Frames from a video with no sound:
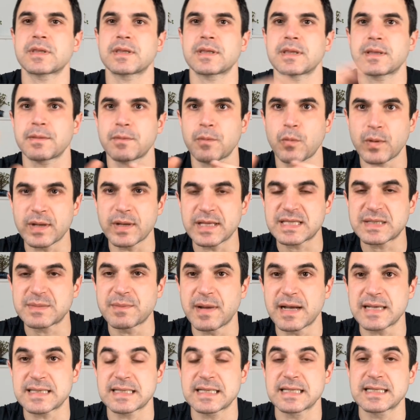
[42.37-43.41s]
Which
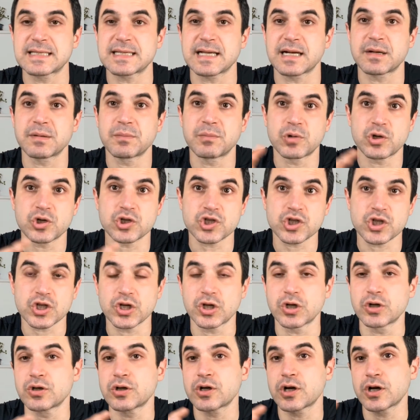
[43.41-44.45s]
muscles are more
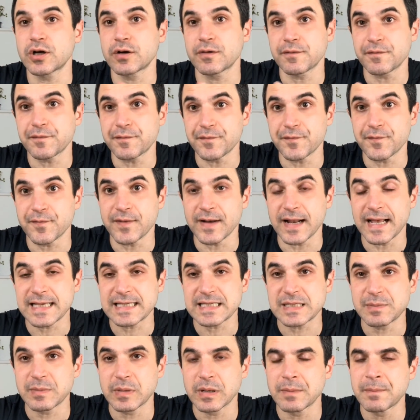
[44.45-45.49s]
strong,
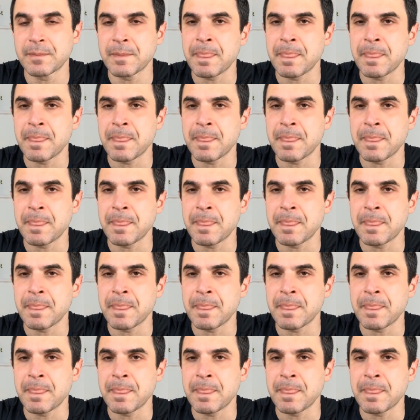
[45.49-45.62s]
flexible.